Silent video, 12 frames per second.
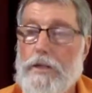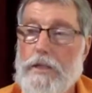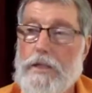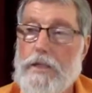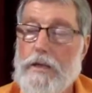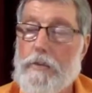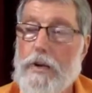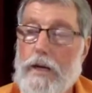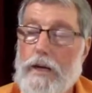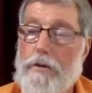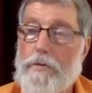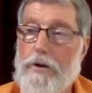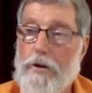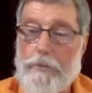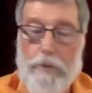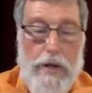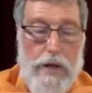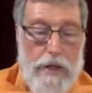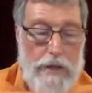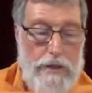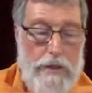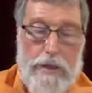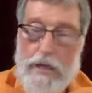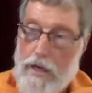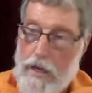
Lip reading: seemingly different beings.